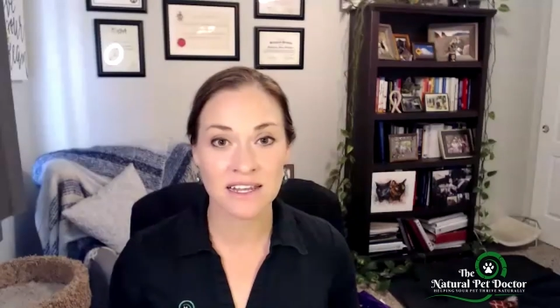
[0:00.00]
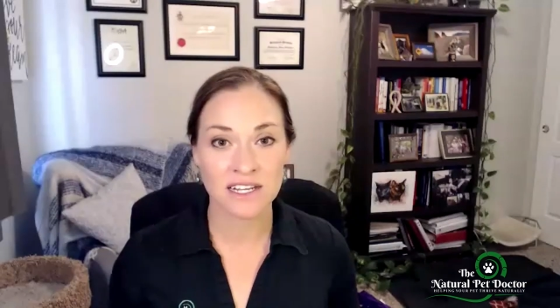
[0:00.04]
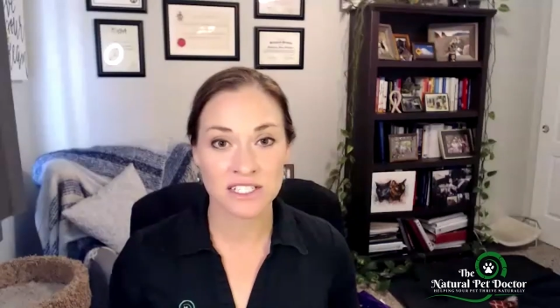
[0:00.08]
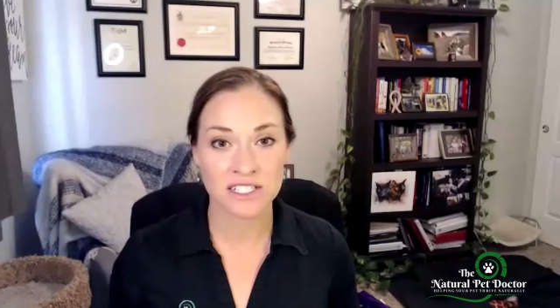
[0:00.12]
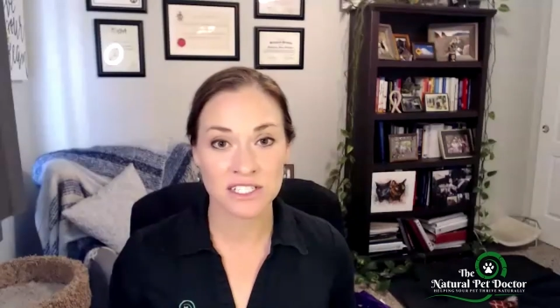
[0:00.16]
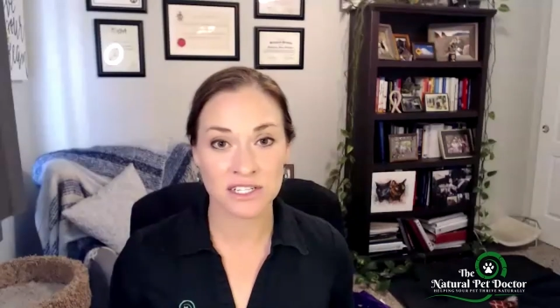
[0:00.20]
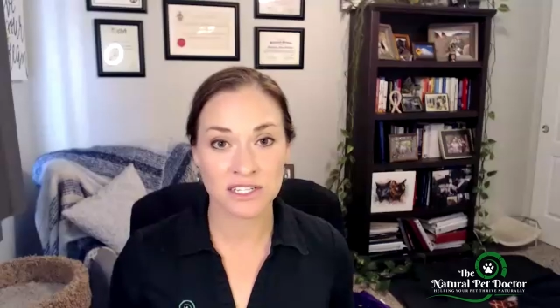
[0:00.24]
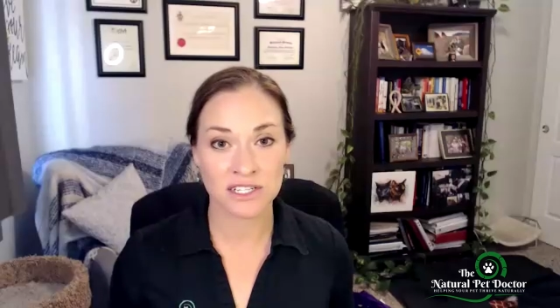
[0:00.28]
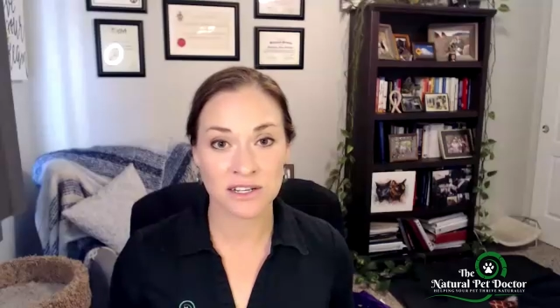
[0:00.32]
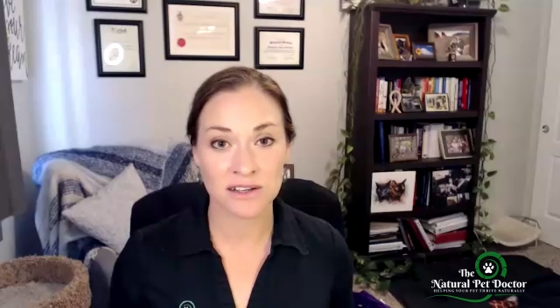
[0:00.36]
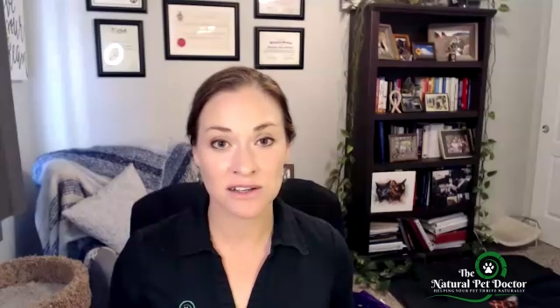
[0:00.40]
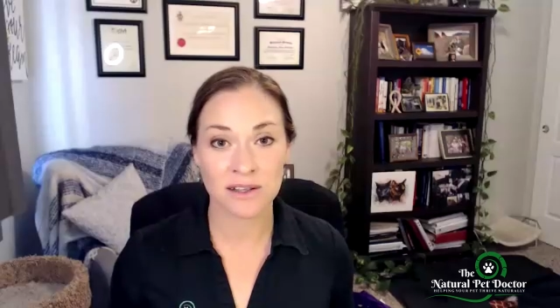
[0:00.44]

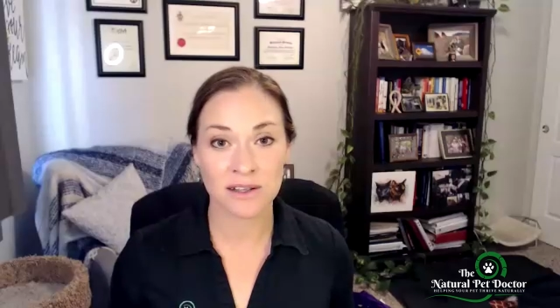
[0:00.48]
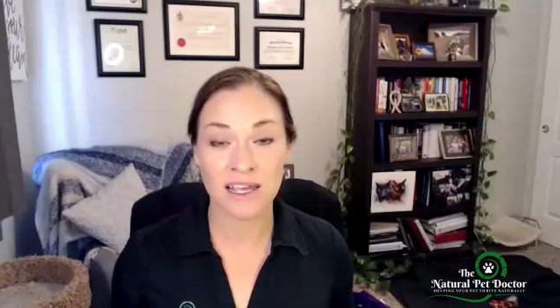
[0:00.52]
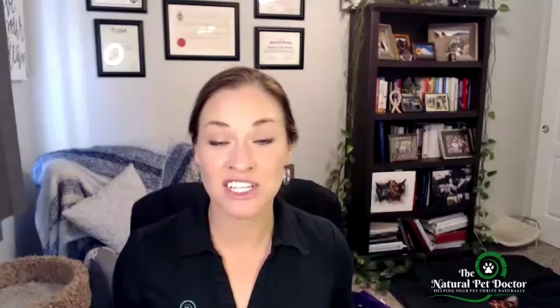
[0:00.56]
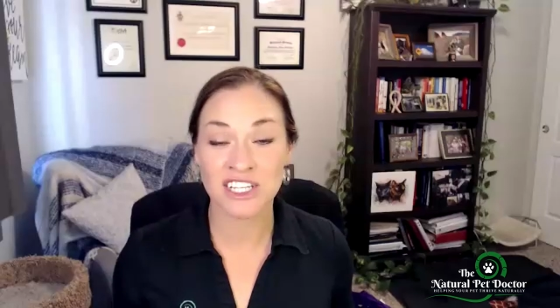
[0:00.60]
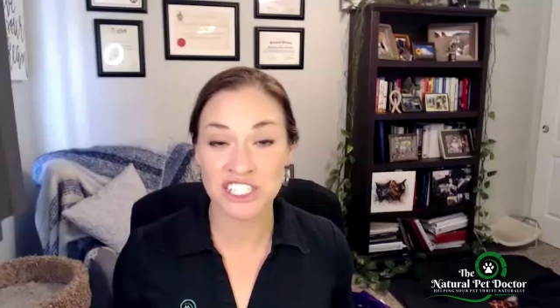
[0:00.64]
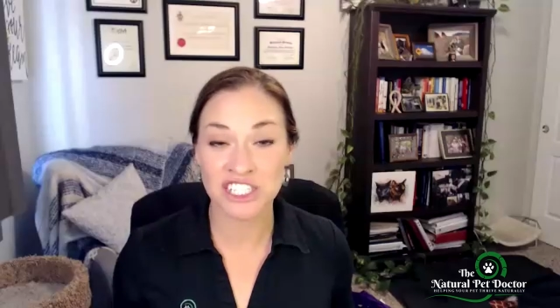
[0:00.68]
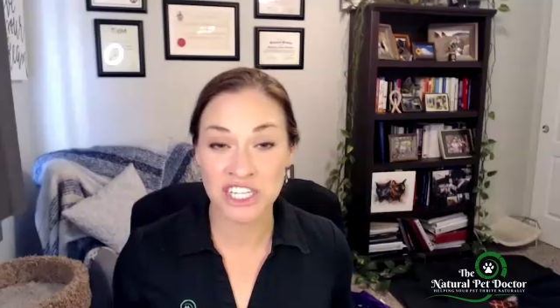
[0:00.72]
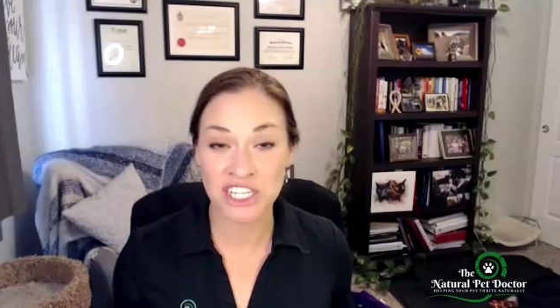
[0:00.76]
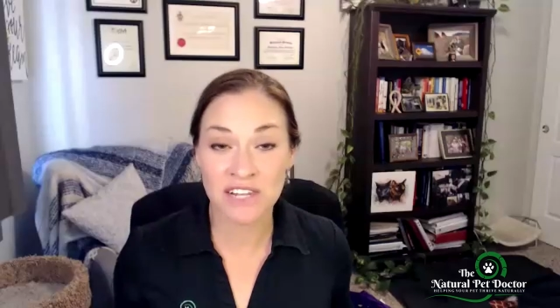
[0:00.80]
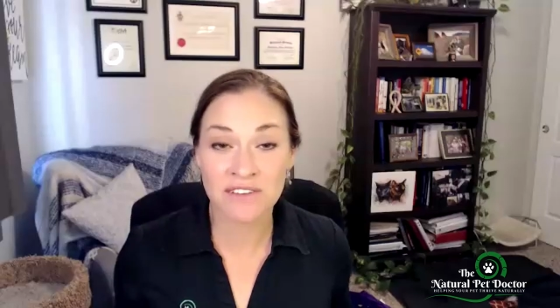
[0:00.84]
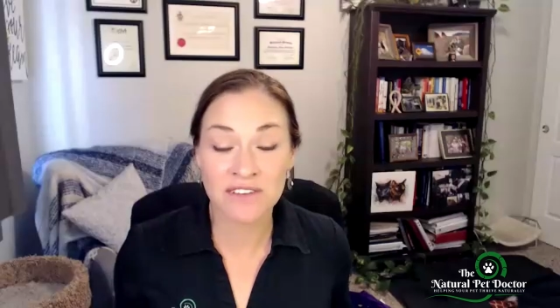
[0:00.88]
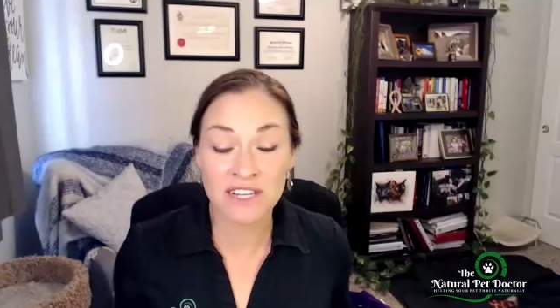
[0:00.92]
to
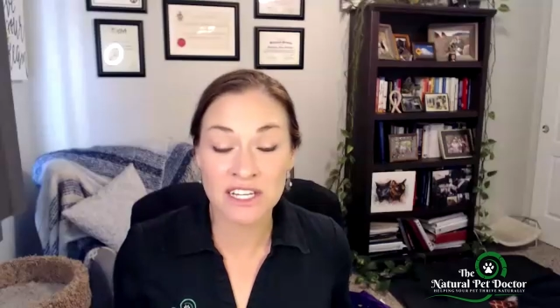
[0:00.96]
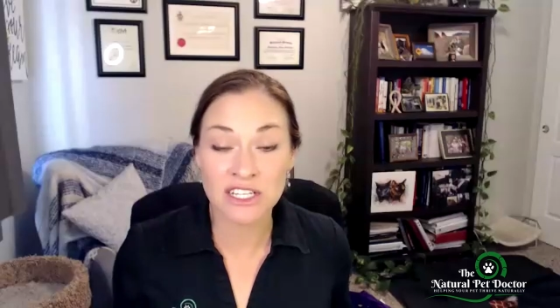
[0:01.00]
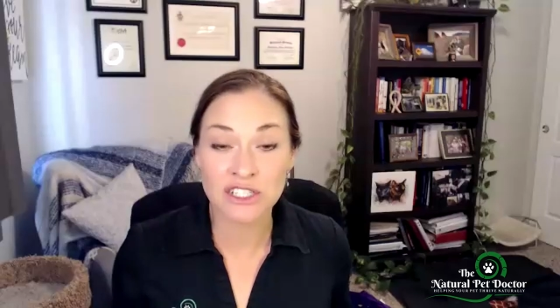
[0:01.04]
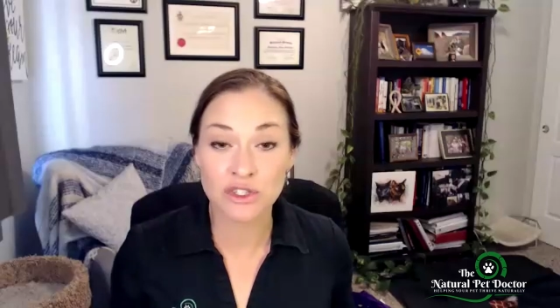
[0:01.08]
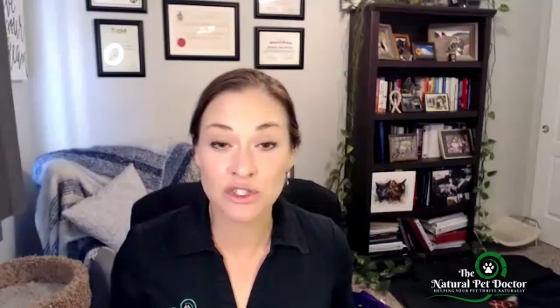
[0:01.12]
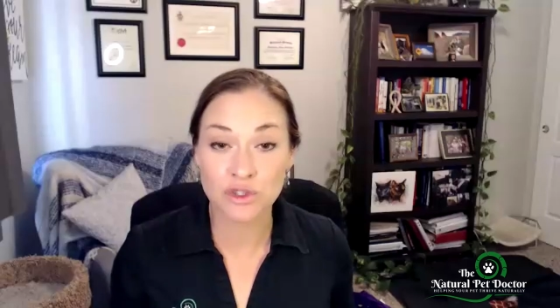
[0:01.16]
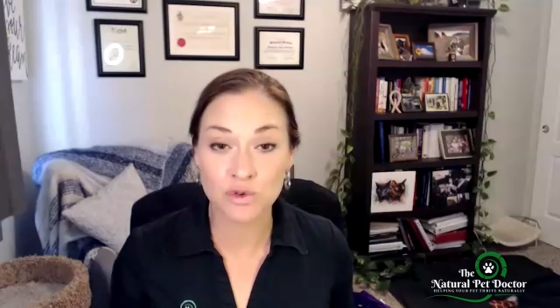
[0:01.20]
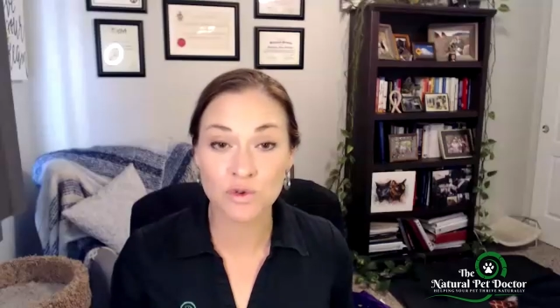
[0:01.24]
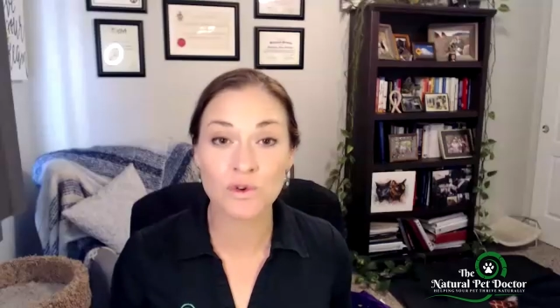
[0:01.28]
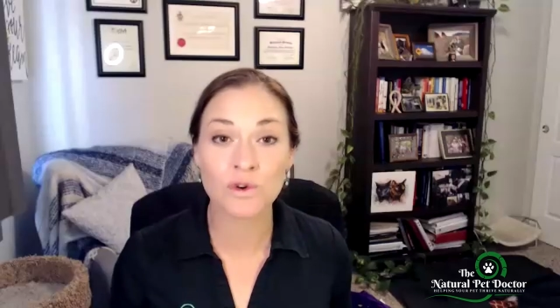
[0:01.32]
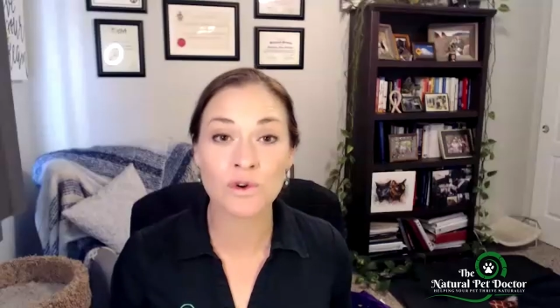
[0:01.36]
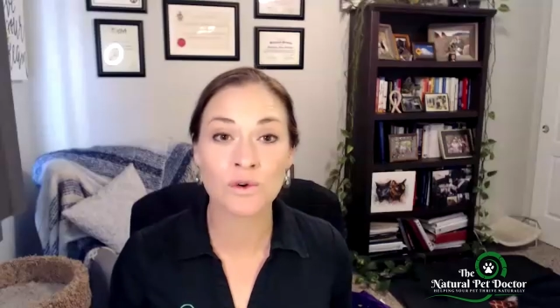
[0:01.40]
achieving
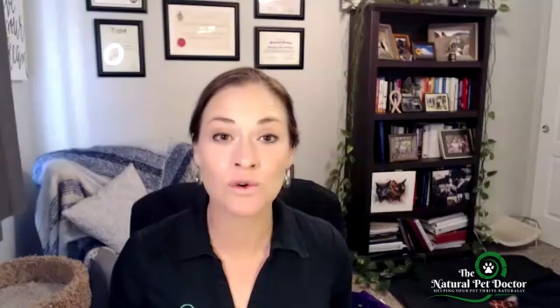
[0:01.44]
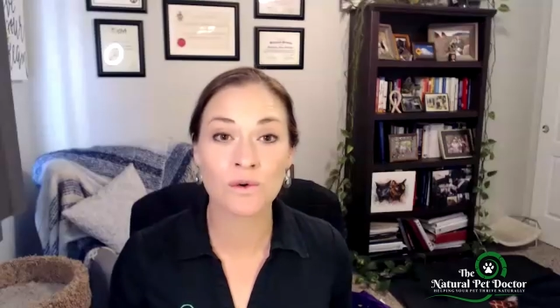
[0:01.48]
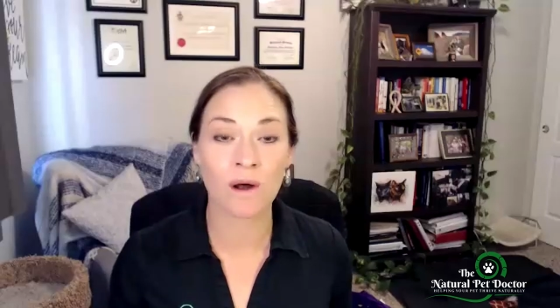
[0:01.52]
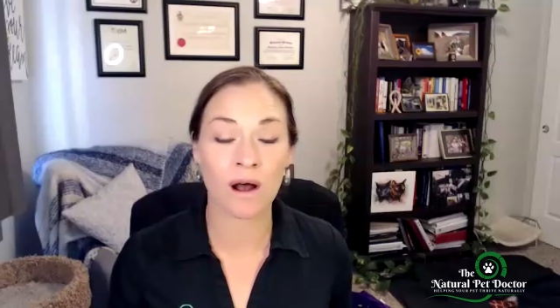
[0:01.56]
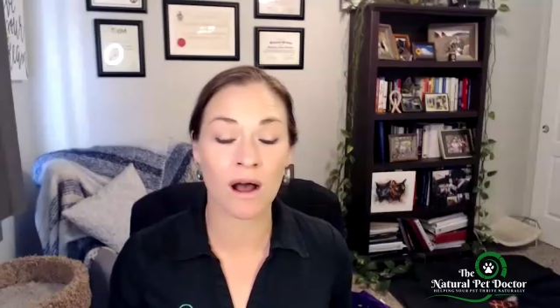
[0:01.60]
true